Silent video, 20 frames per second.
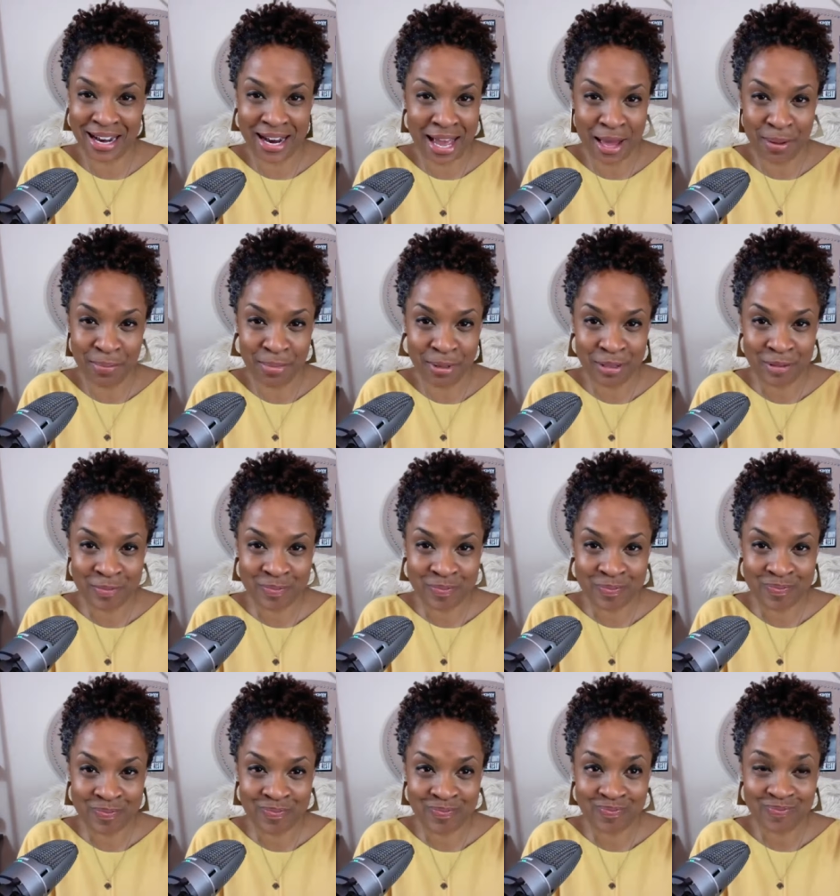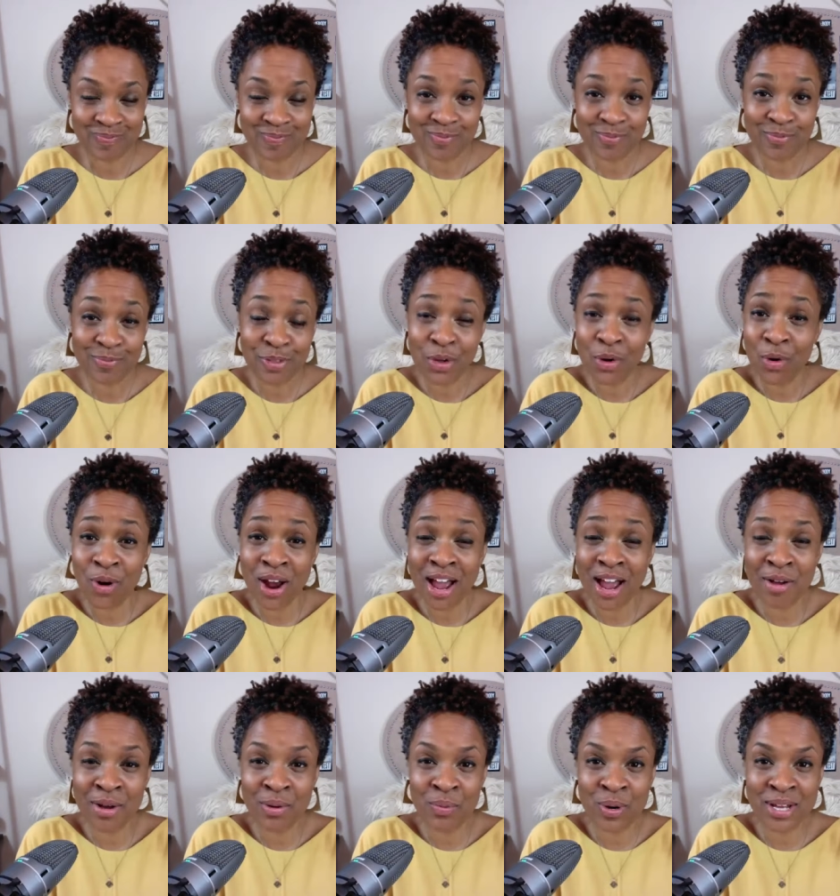not happen, or
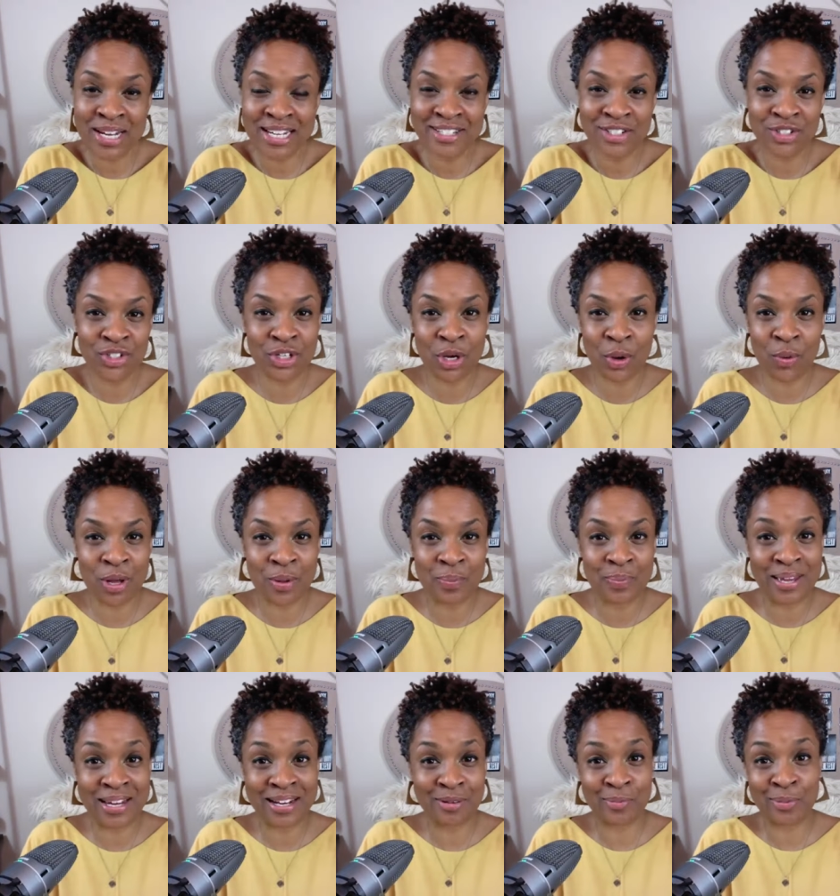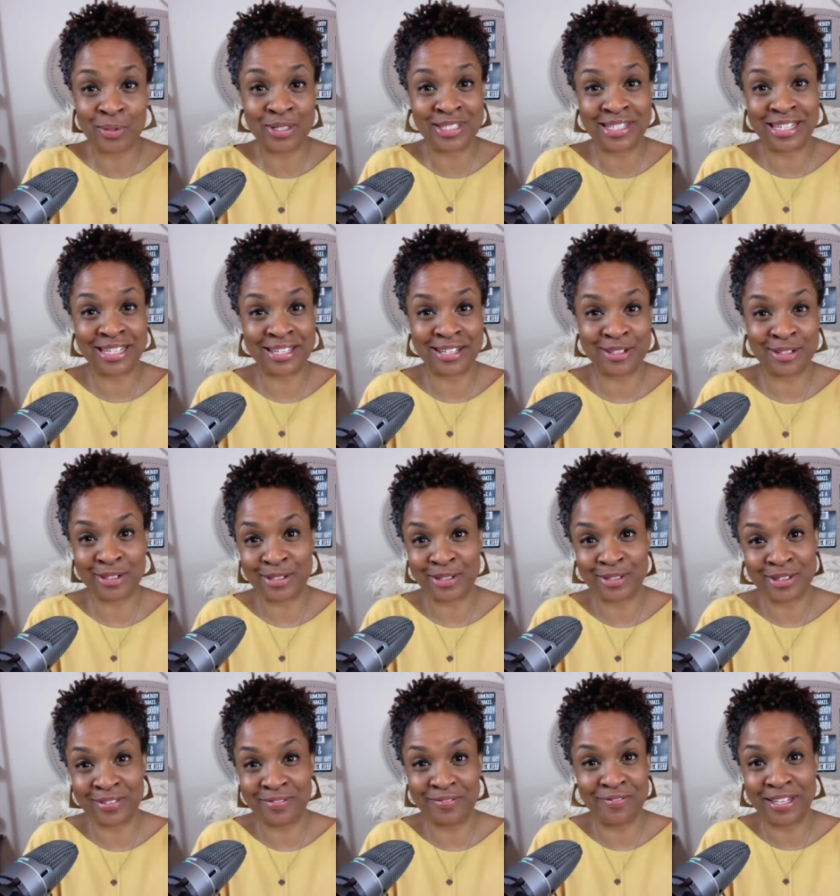how I wanted to show up at a
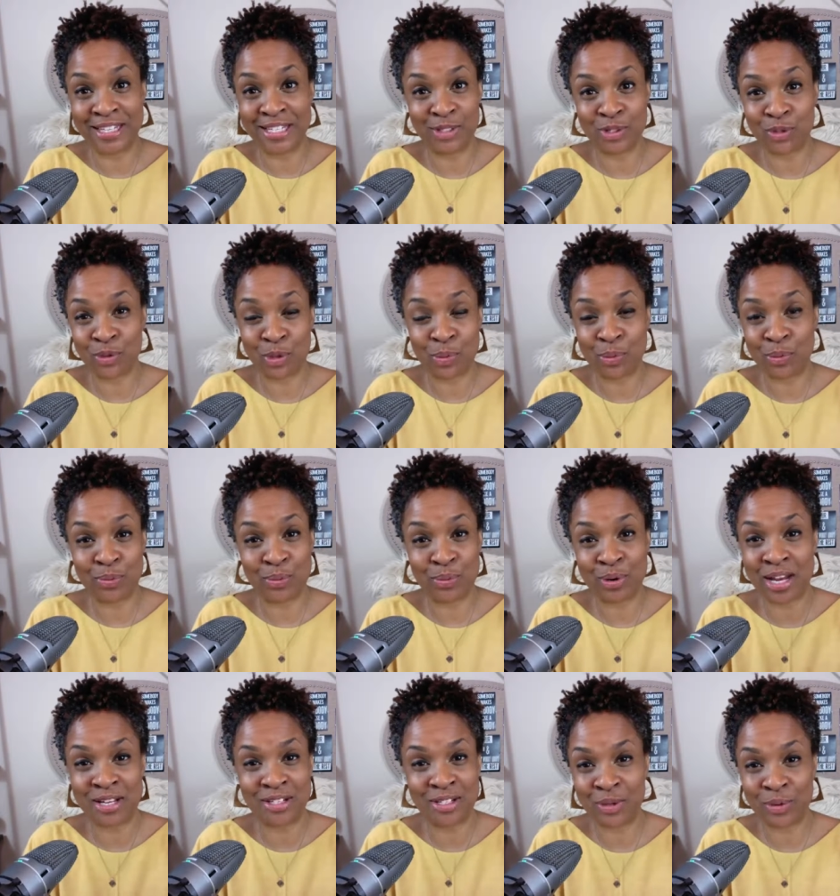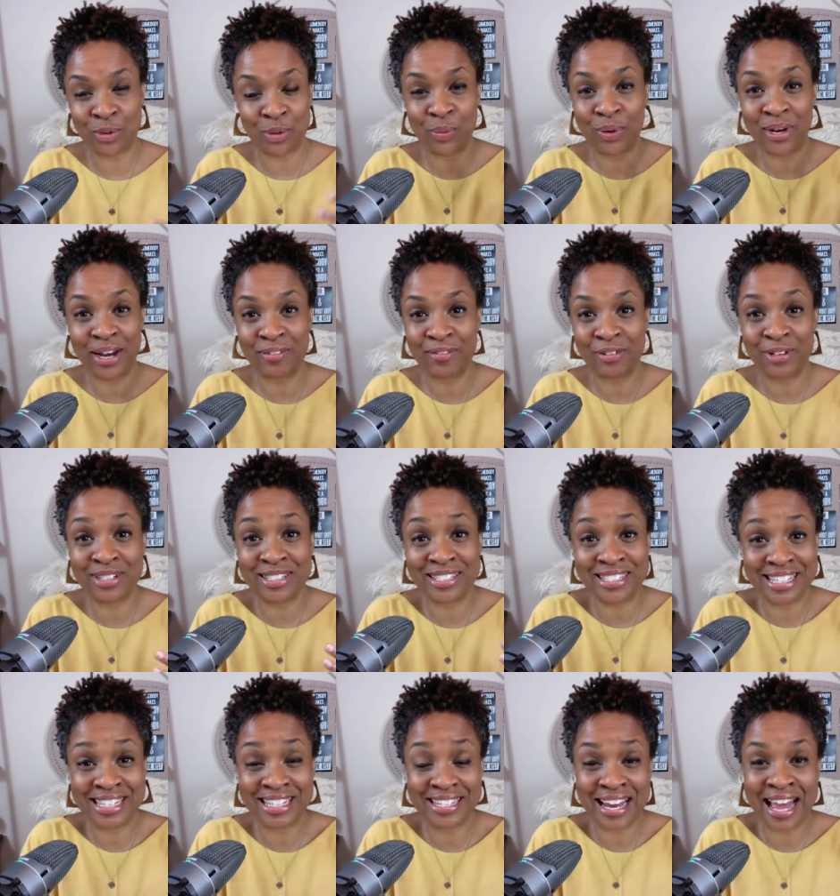particular event or project or whatever
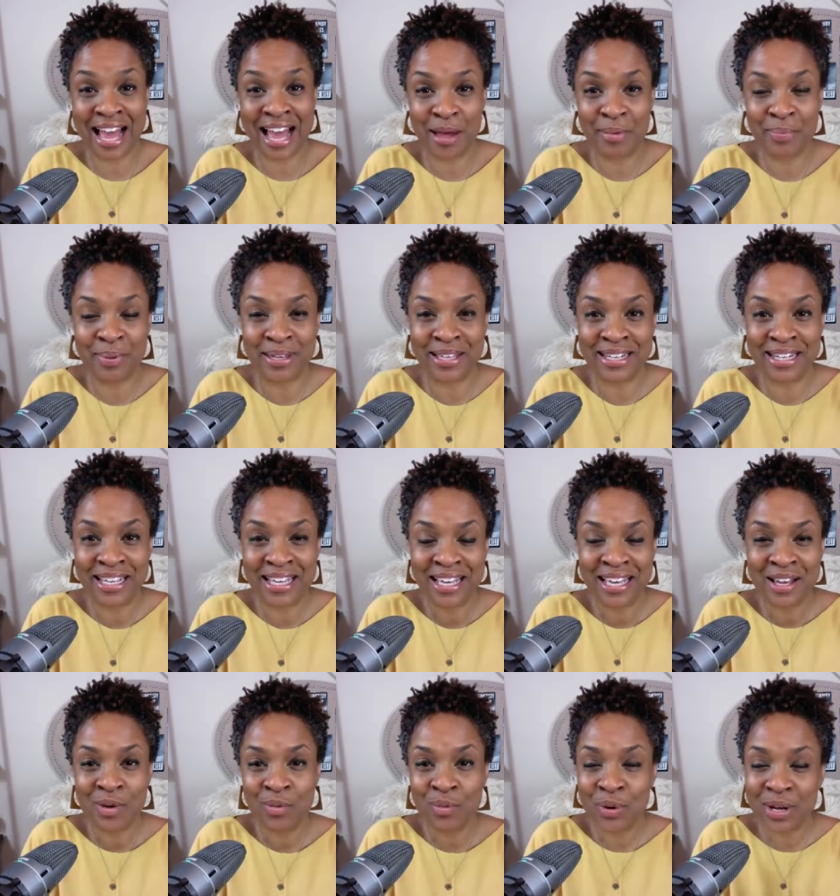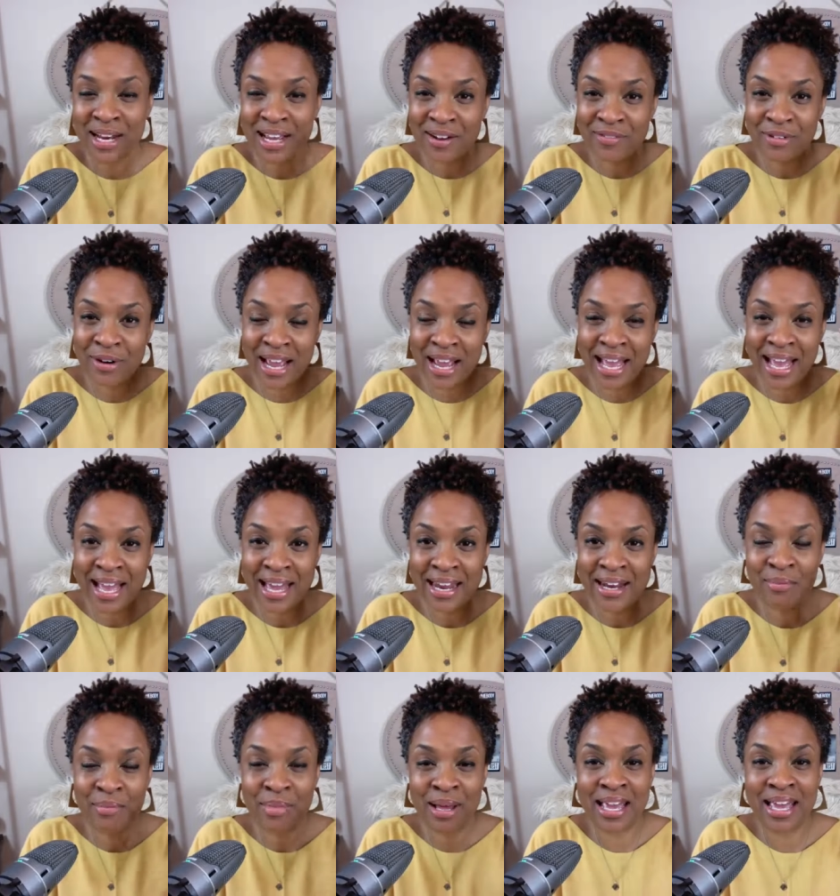didn't happen. Whatever I had
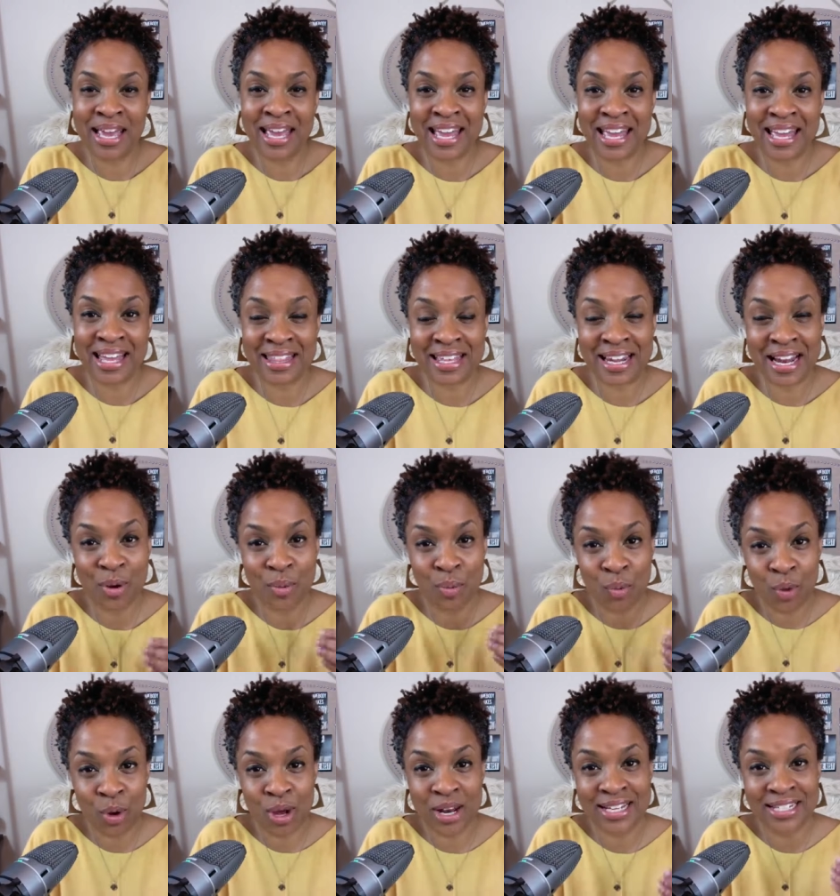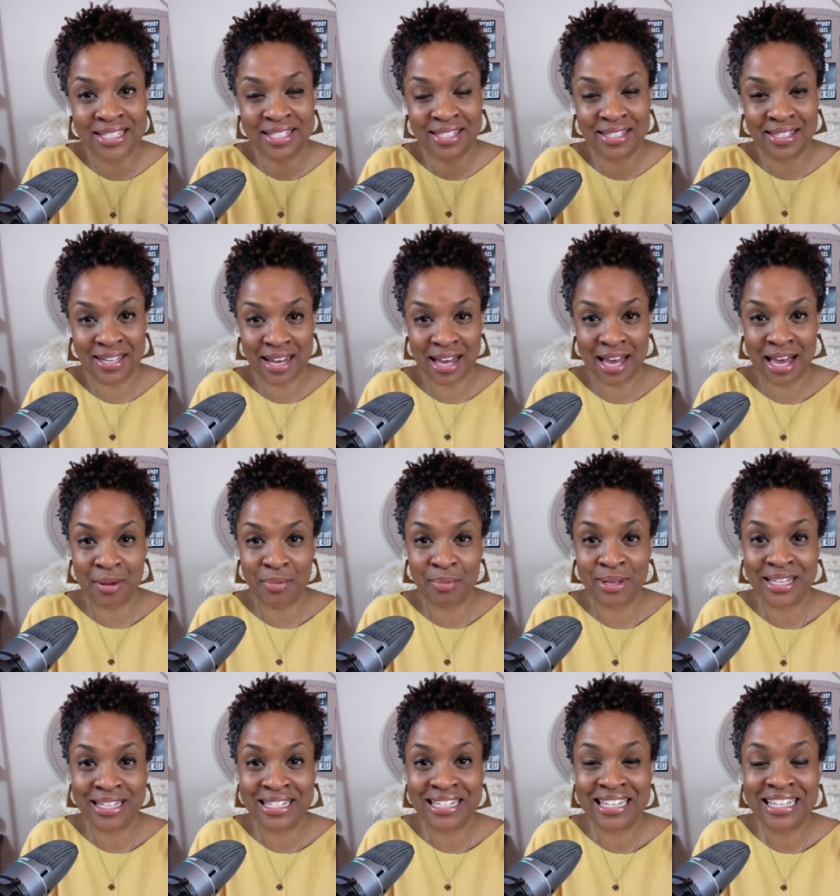in my head that I wanted to
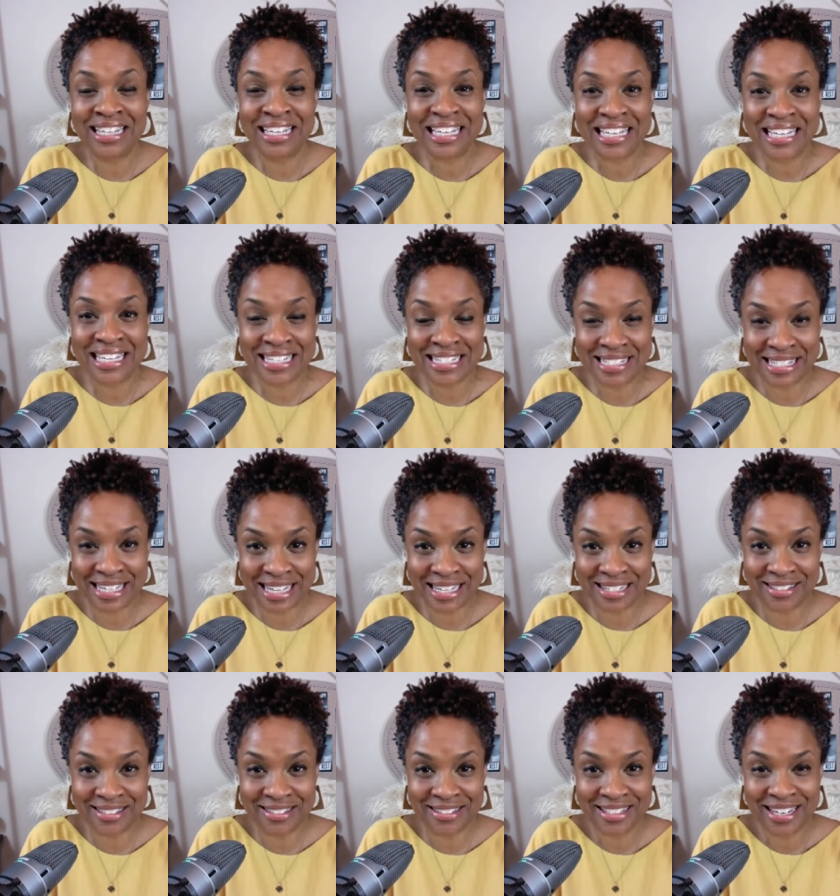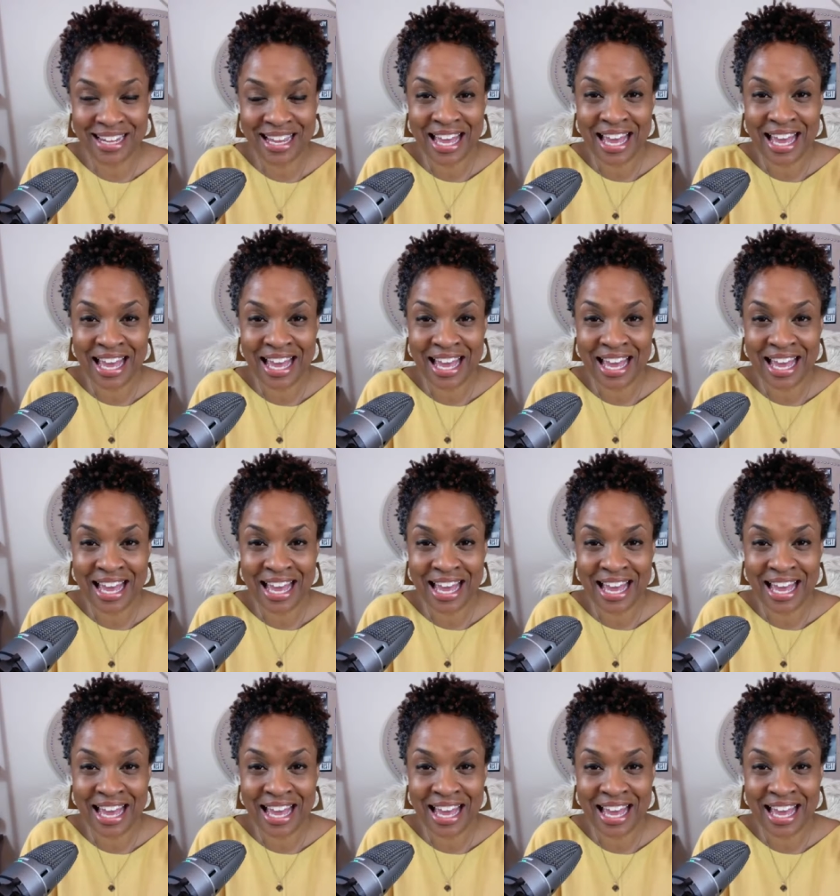happen, it didn't.